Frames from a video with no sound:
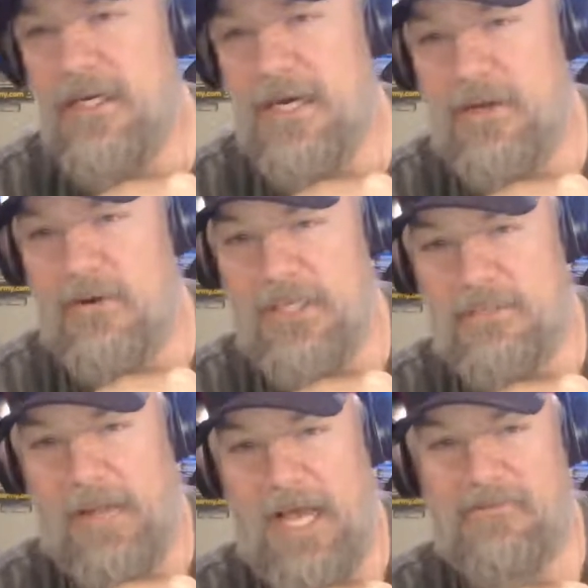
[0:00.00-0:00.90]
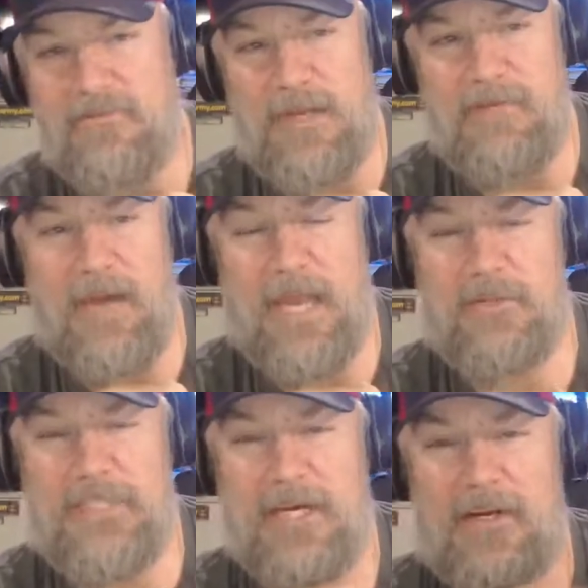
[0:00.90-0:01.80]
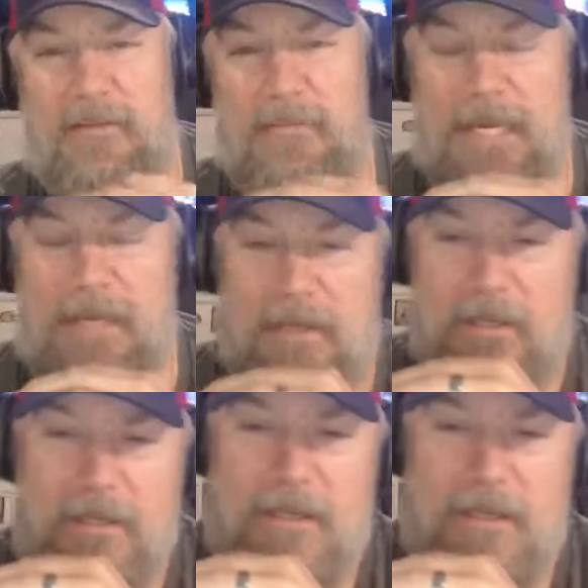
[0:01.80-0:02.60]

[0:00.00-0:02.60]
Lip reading: I know that's blasphemy. If Mike was here, he'd be